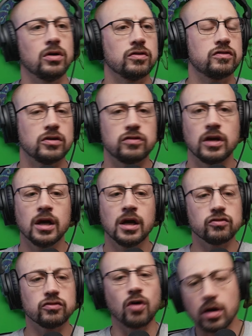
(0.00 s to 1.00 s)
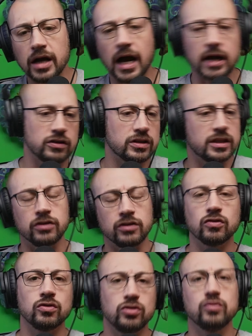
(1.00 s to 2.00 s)
There's there's all kinds of things you're
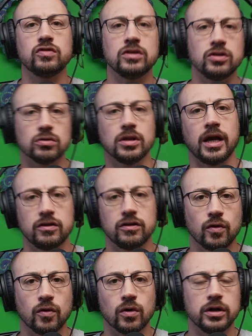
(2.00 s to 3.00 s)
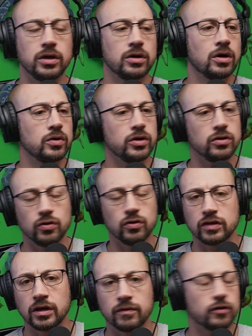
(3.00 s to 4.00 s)
using your legs for. You know, you're using
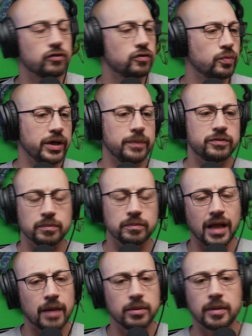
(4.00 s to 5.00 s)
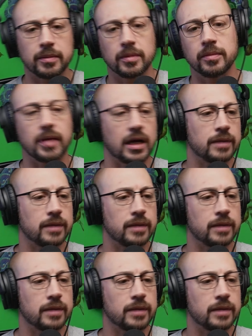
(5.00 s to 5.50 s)
them for sweeps and blah blah blah blah blah.